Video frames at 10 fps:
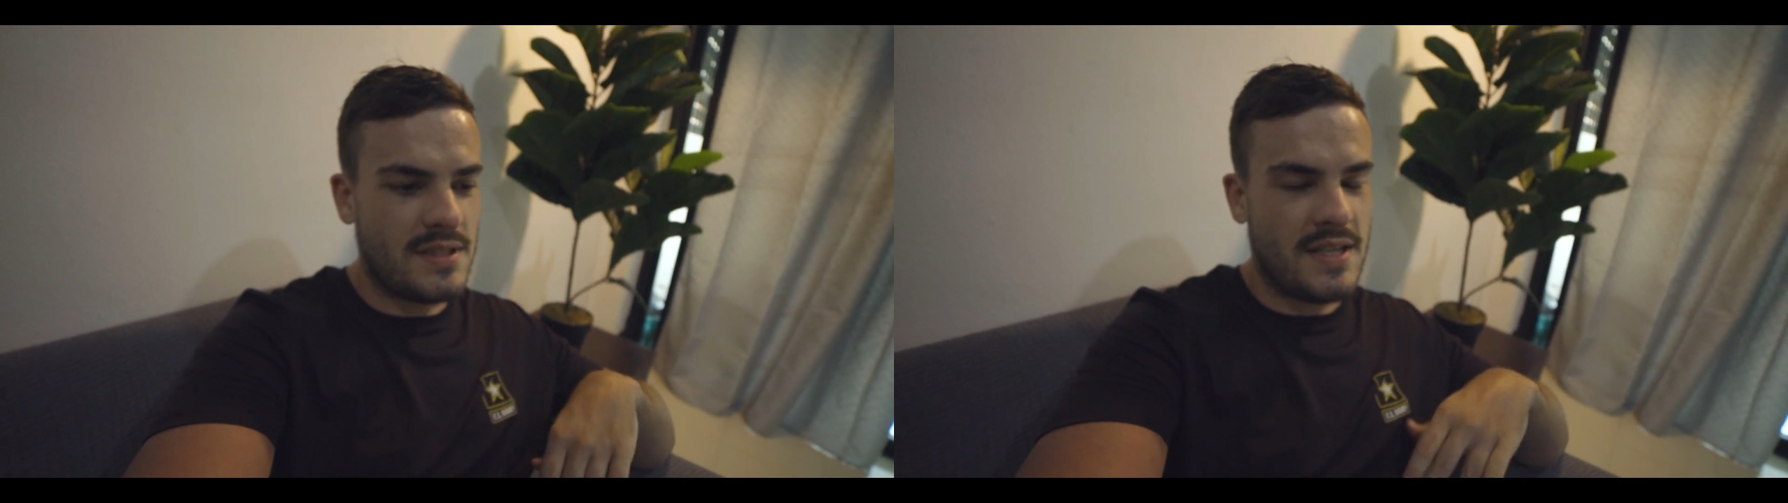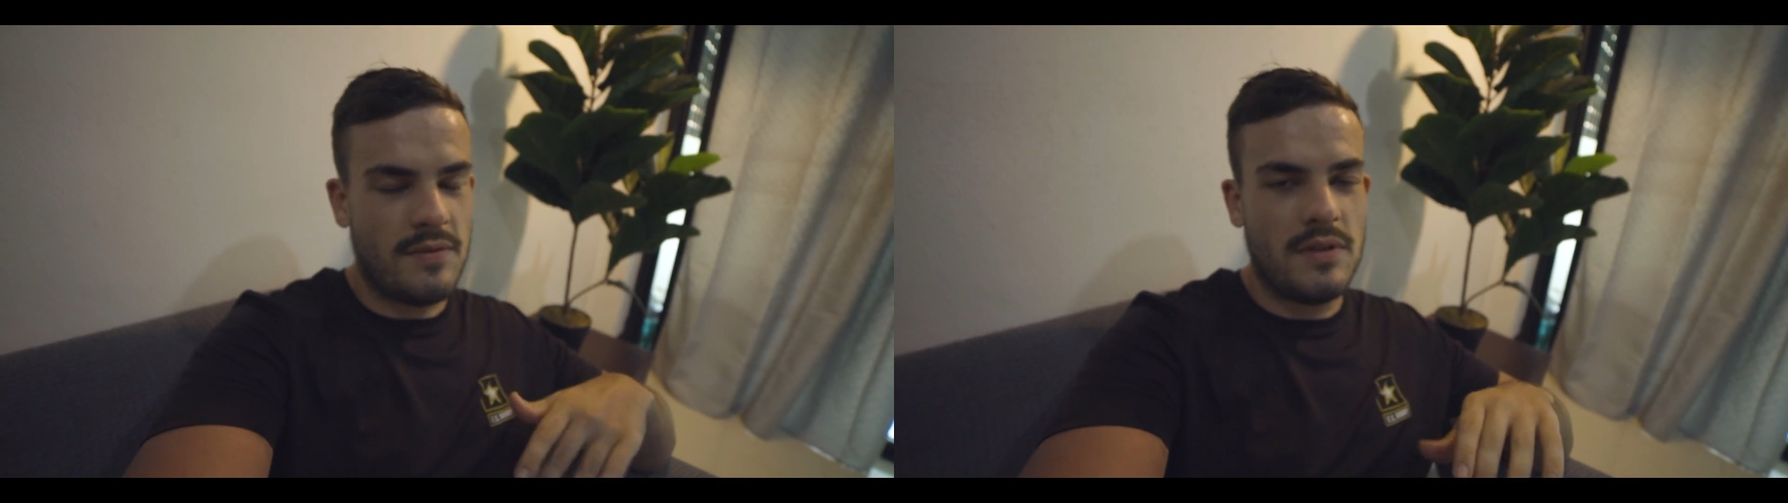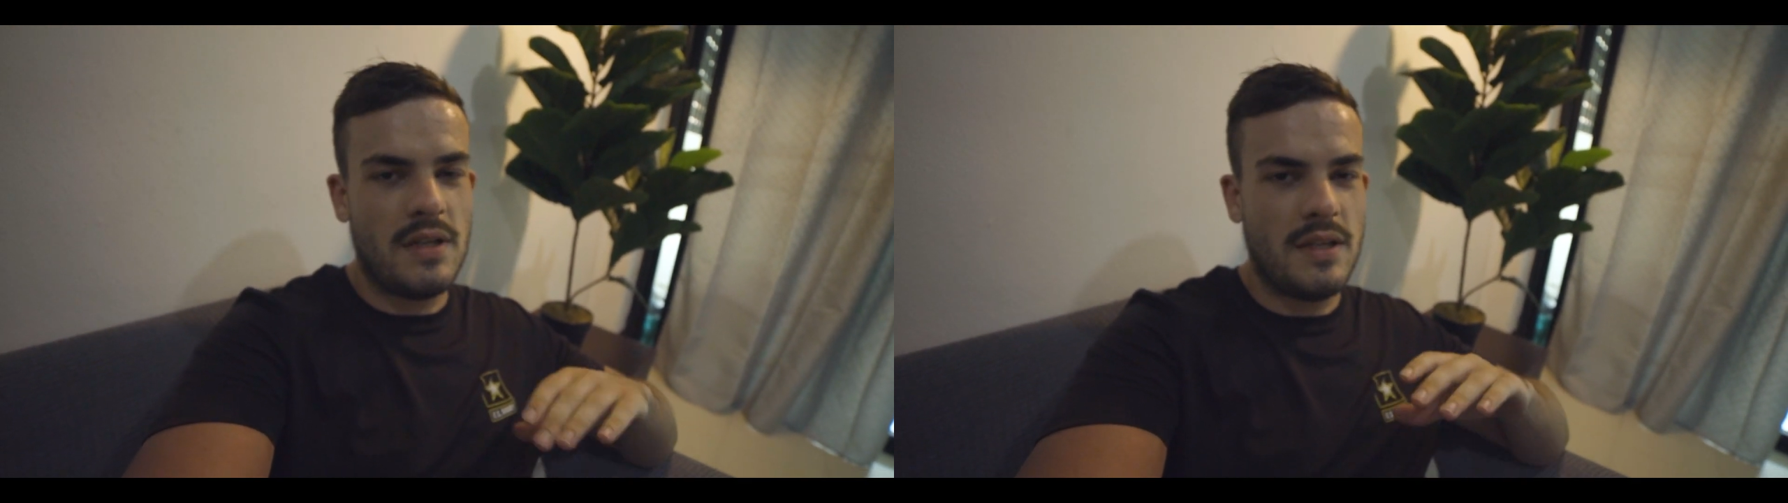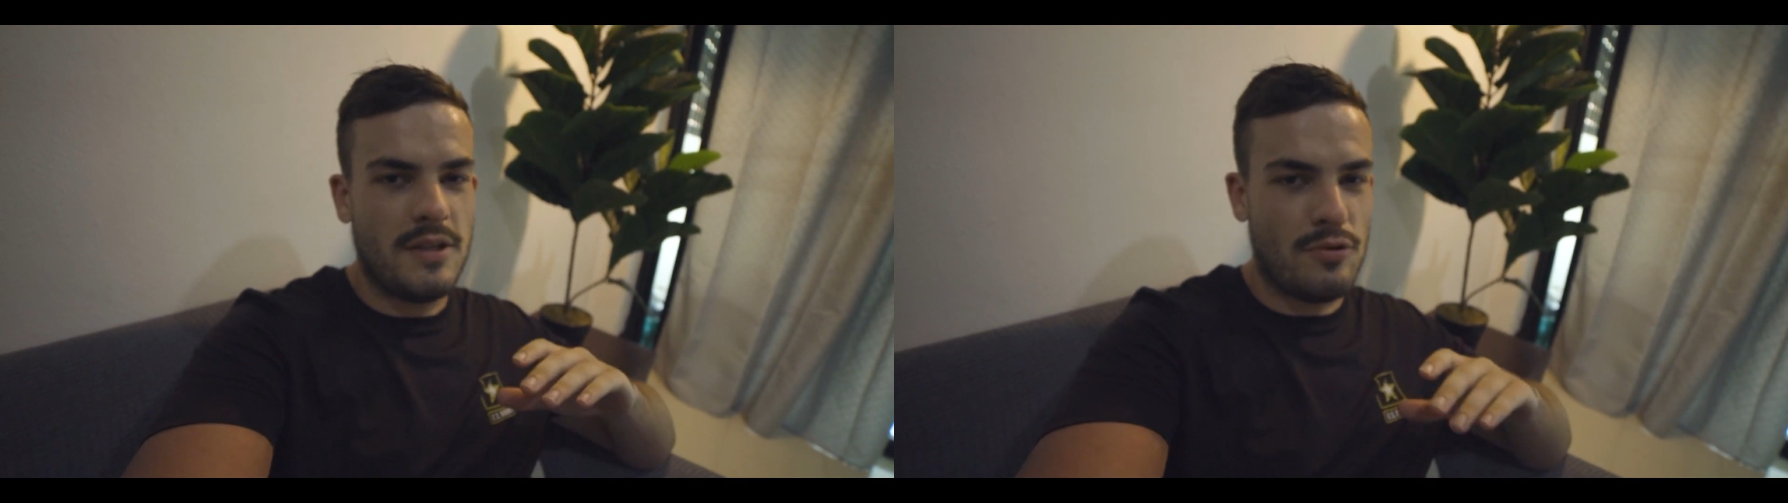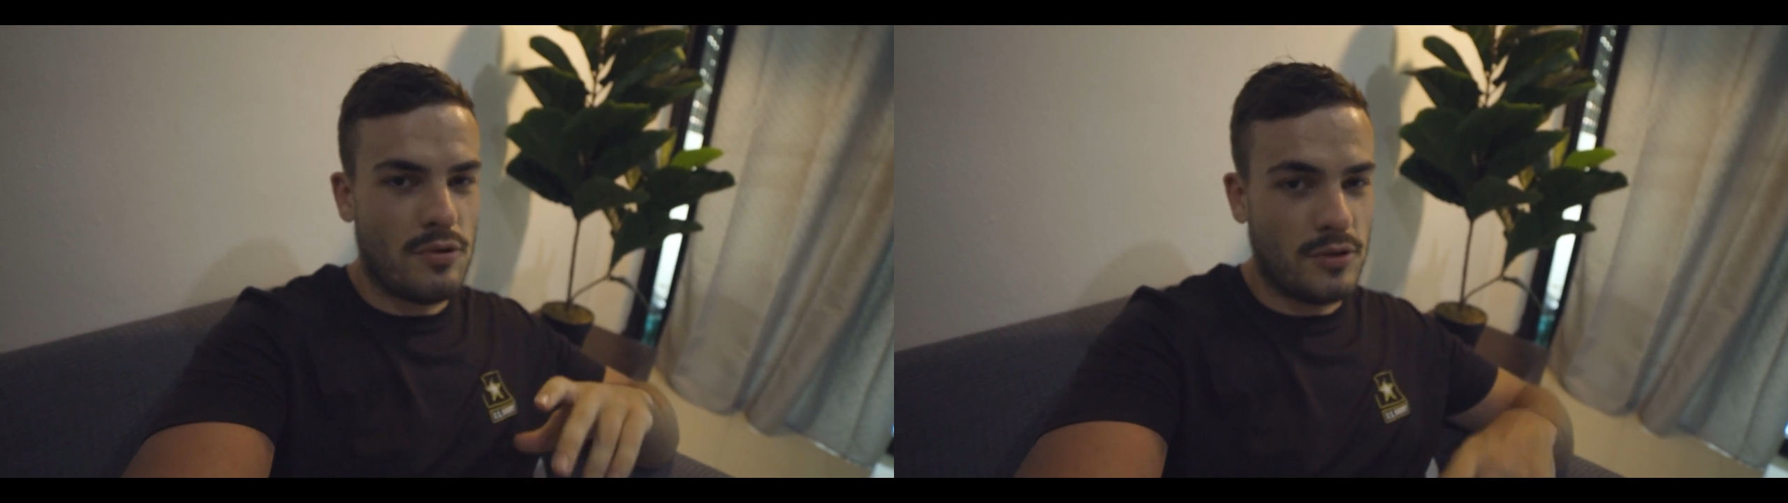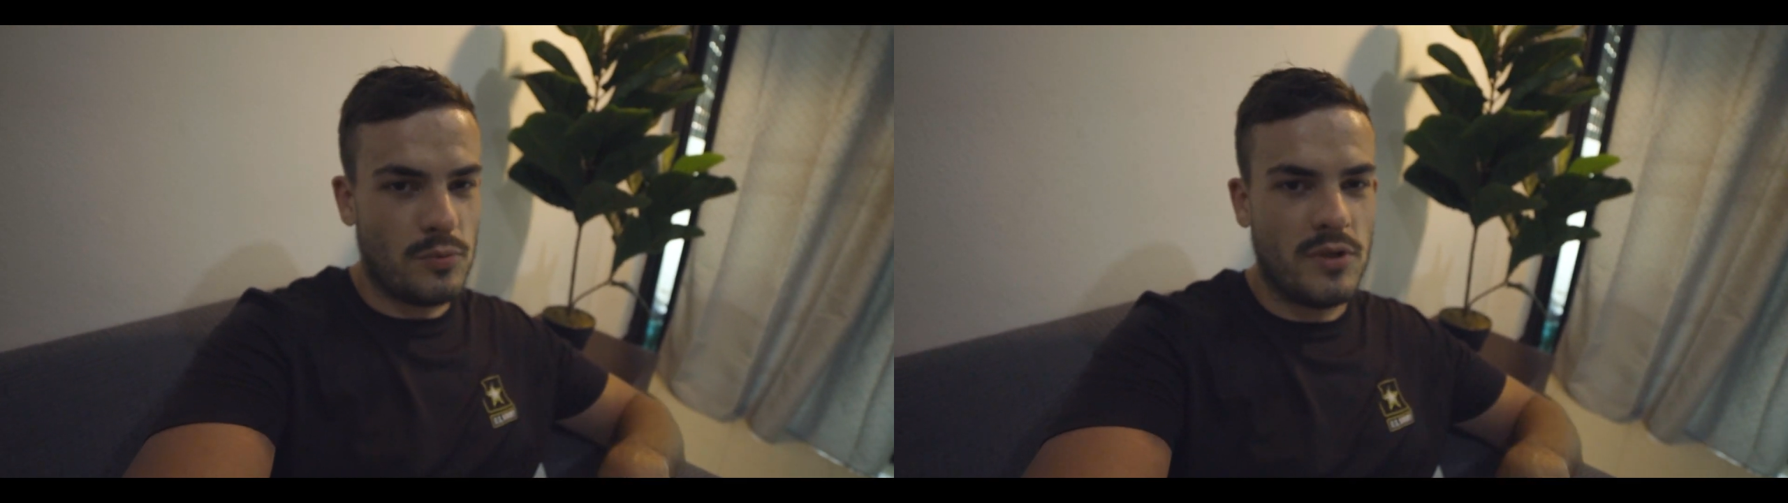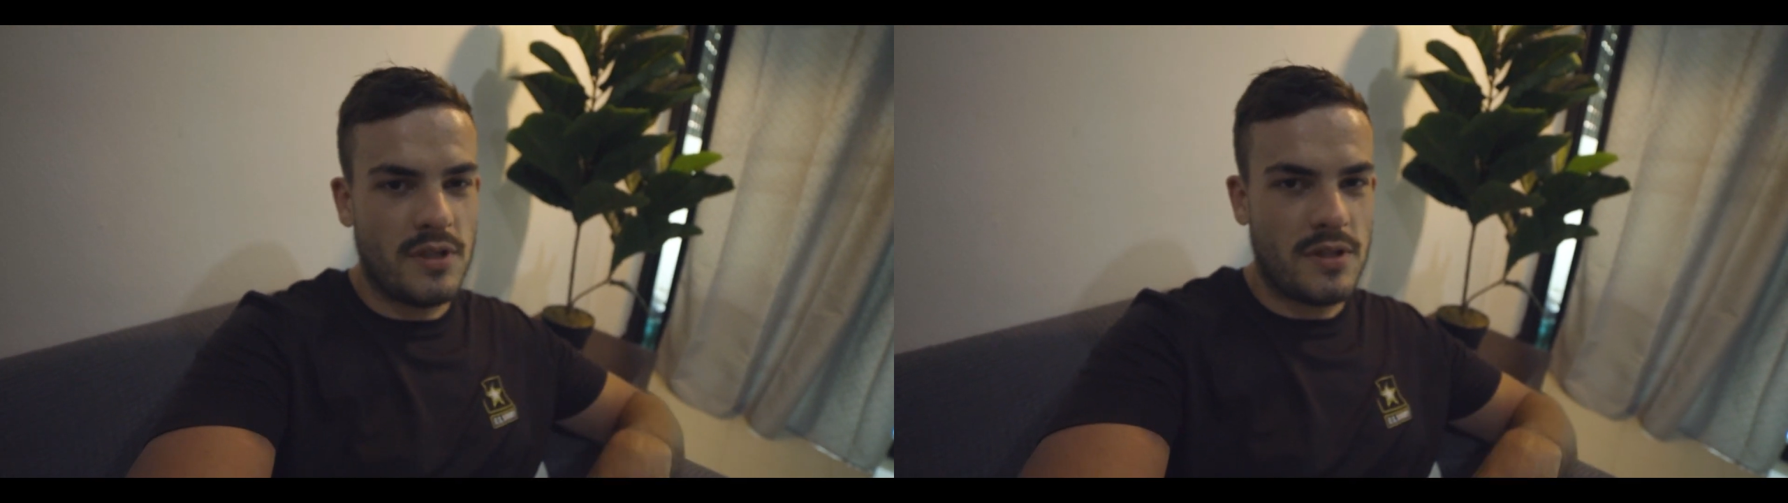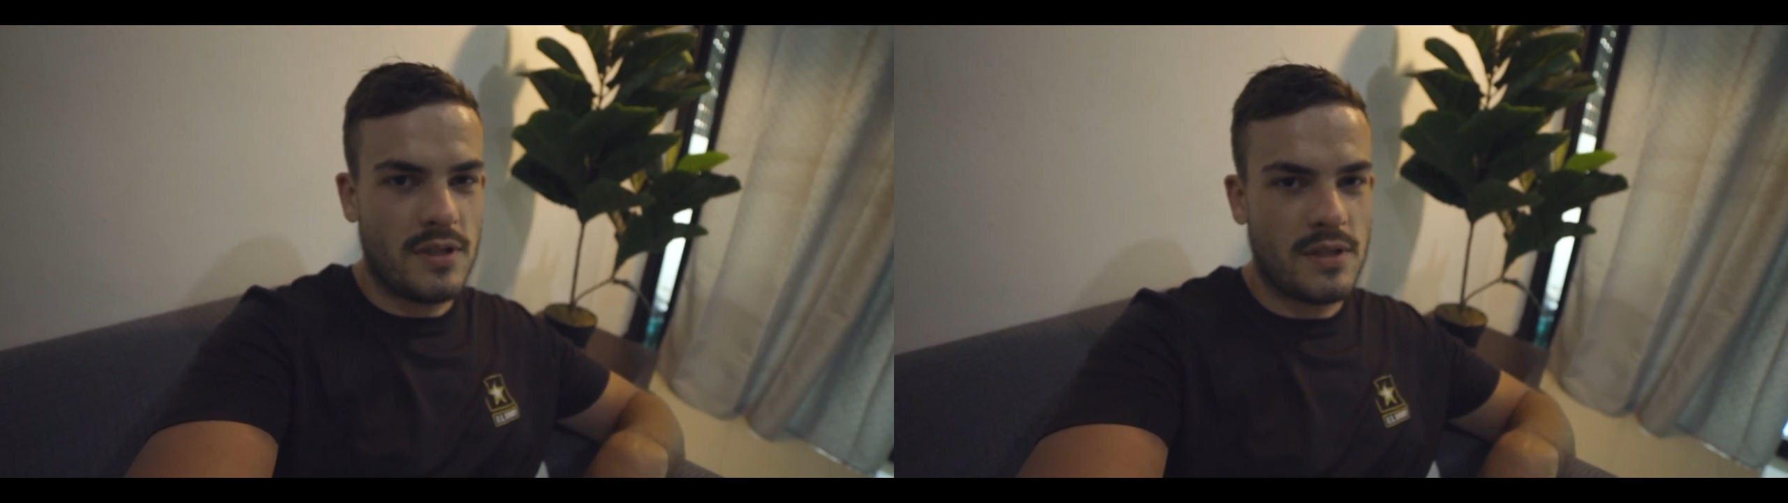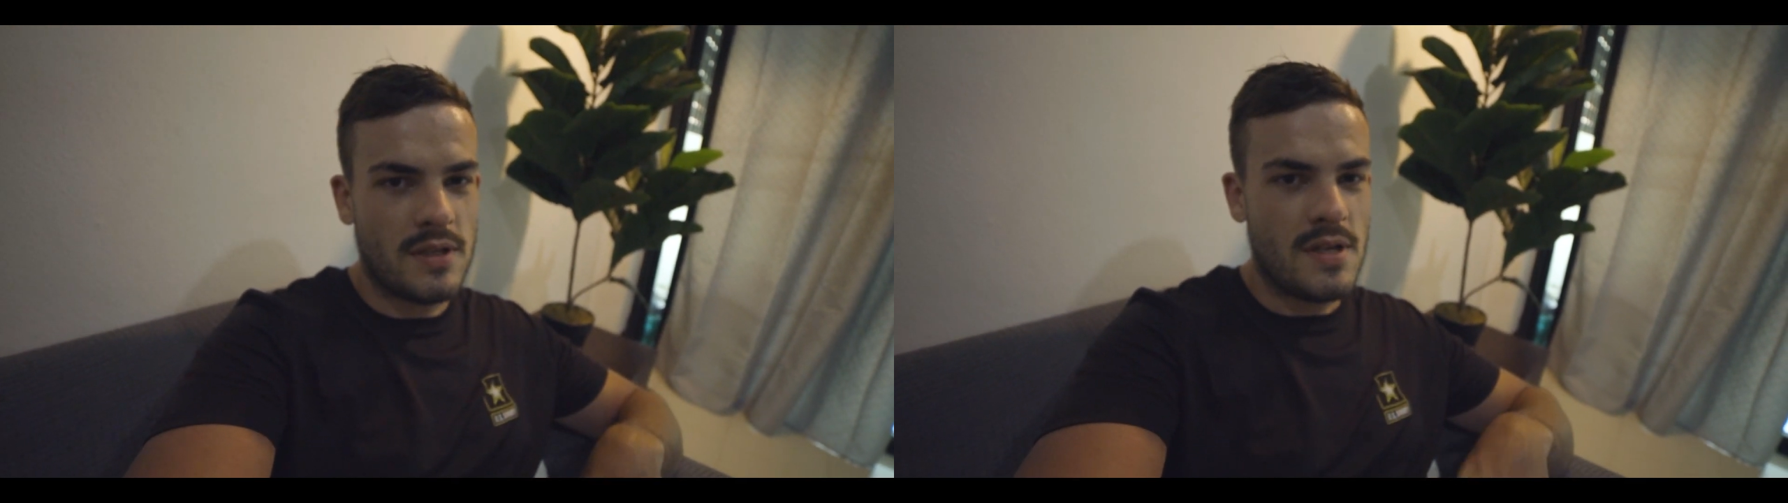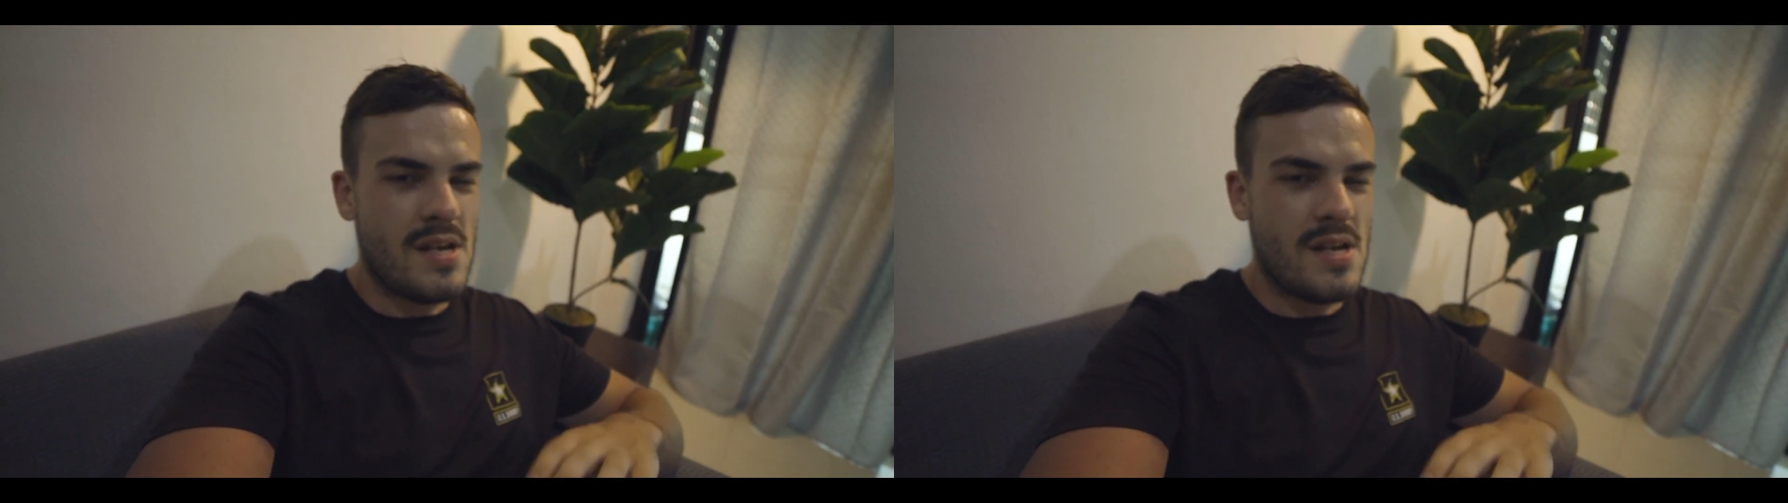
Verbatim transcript: definitely not worth it.